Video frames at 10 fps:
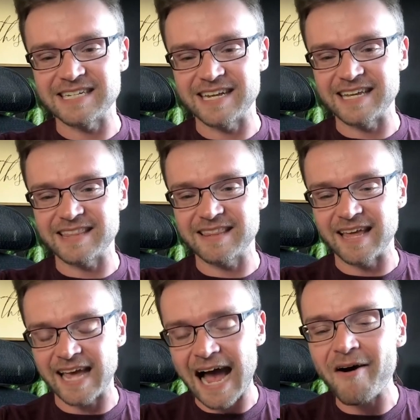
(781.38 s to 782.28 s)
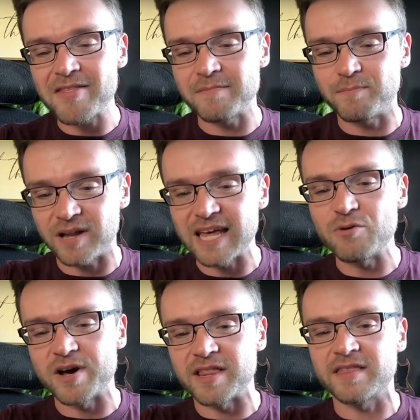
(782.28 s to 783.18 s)
and like, like how they play
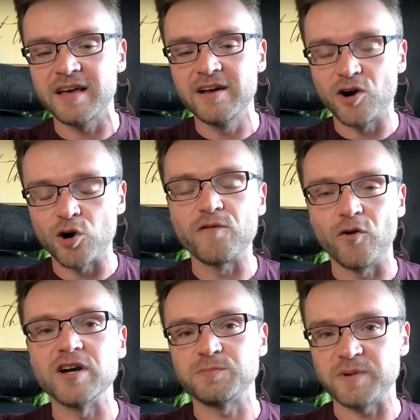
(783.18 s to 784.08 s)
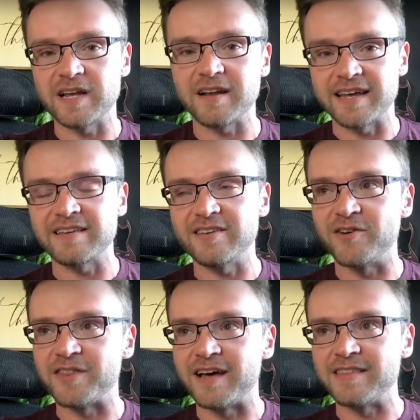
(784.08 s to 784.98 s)
with her voice being like, you
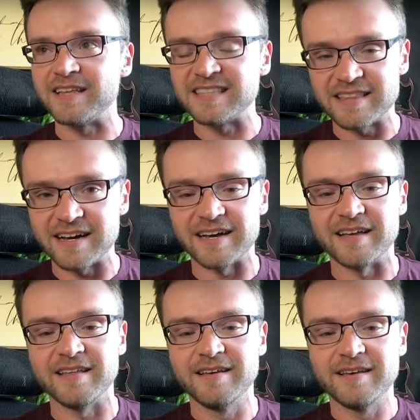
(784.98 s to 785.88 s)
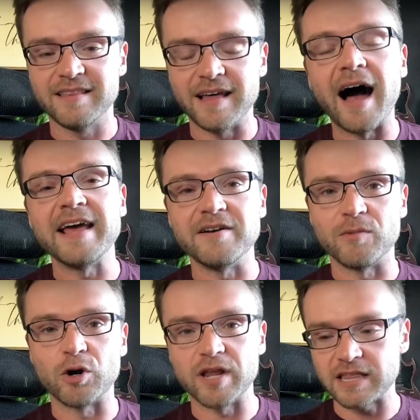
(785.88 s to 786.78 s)
know, the, the, the, the
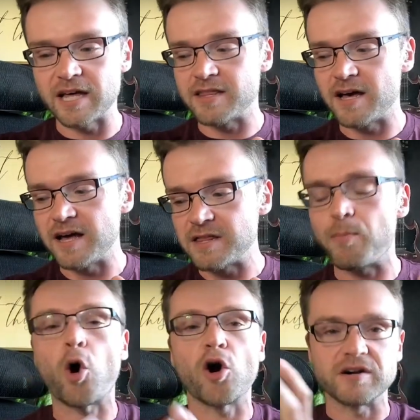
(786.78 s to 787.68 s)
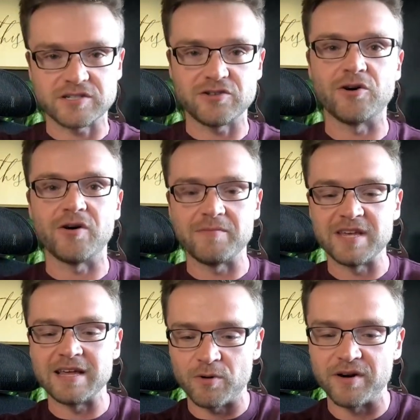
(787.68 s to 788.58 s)
item, or like the, the the part, you know what I
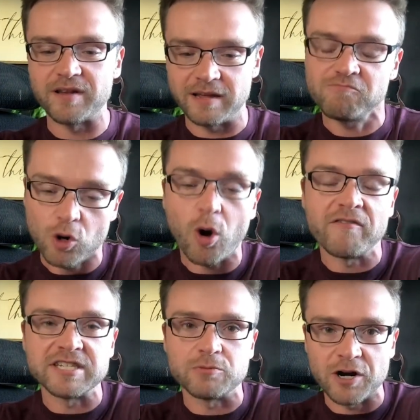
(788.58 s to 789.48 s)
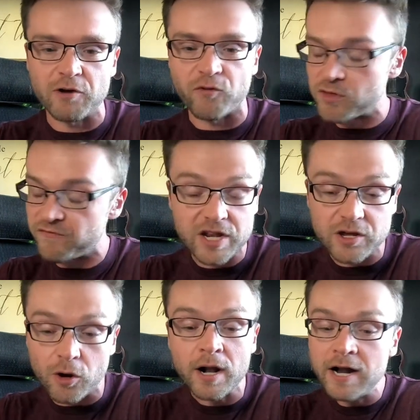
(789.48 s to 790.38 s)
mean, that we're like, you know, obviously we're here for. The video,